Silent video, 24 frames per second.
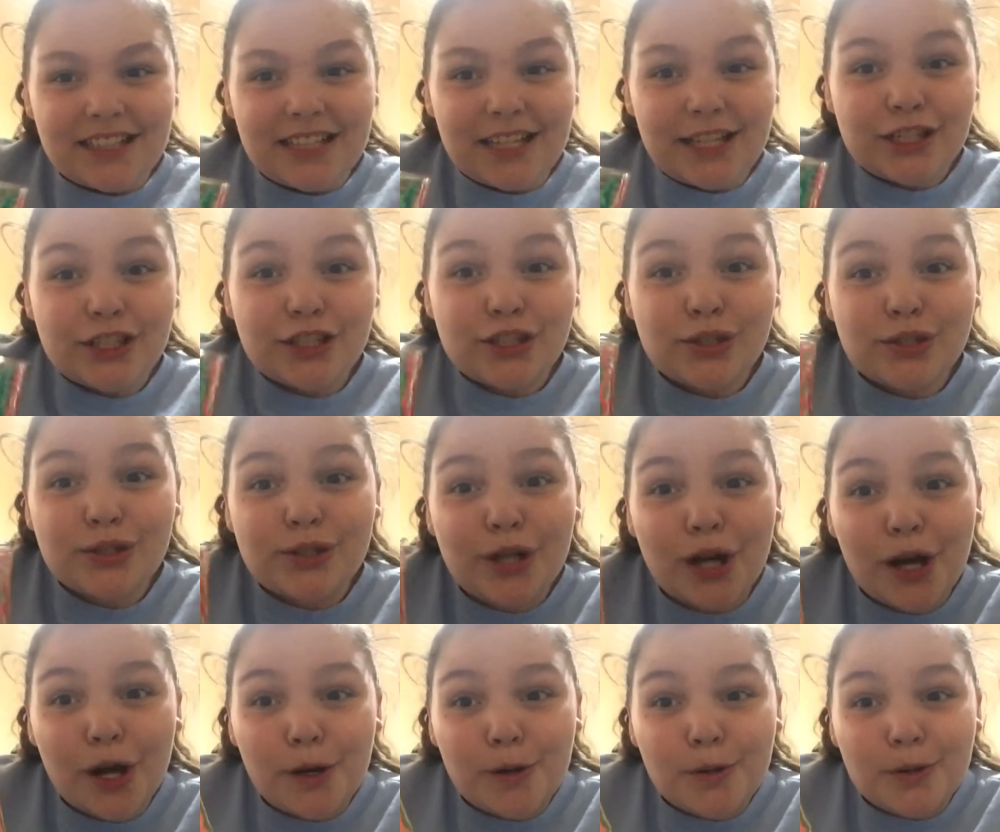It's
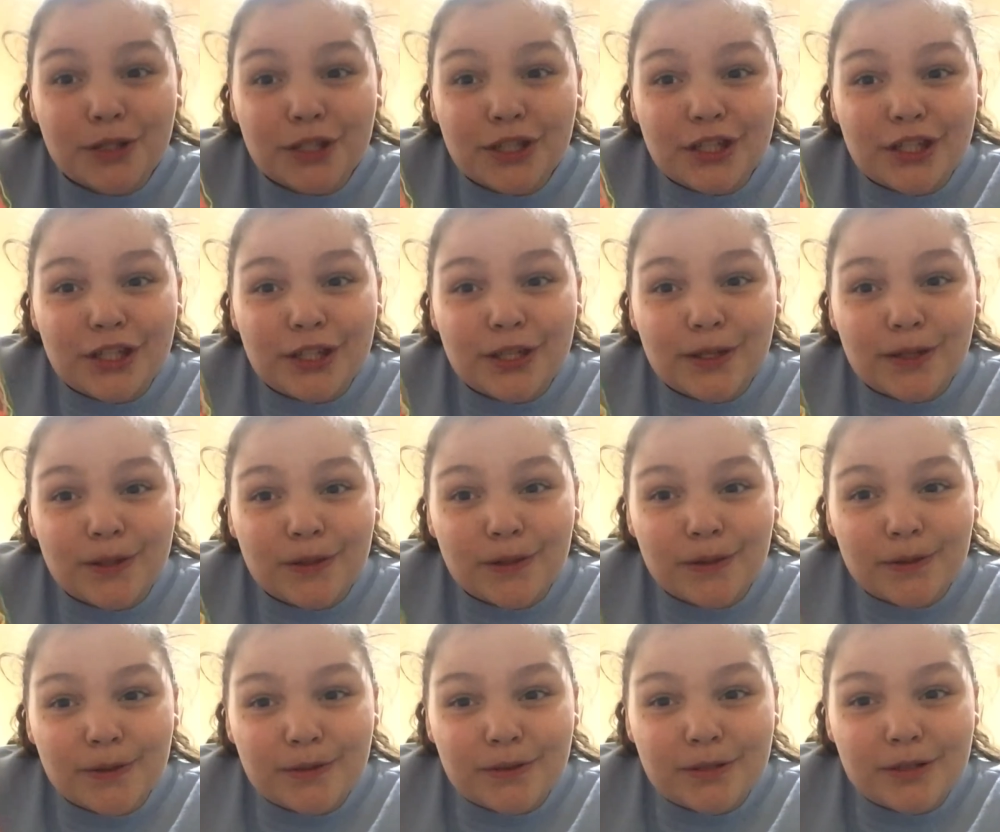so
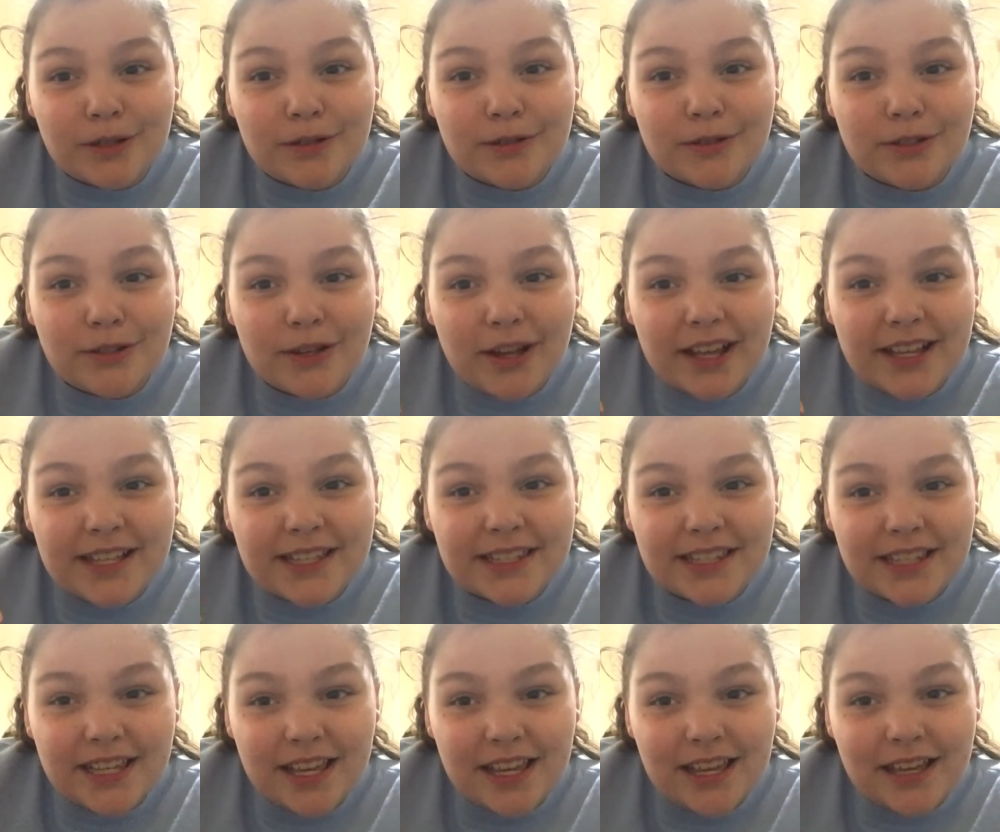cute, don't you guys
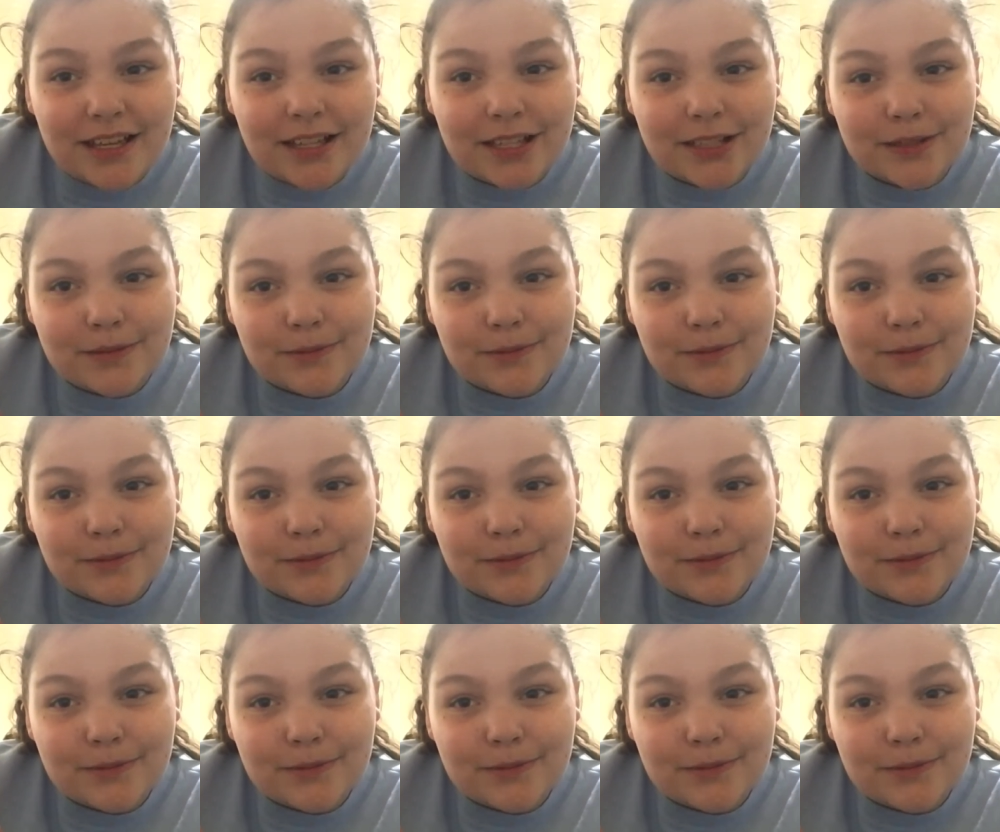think?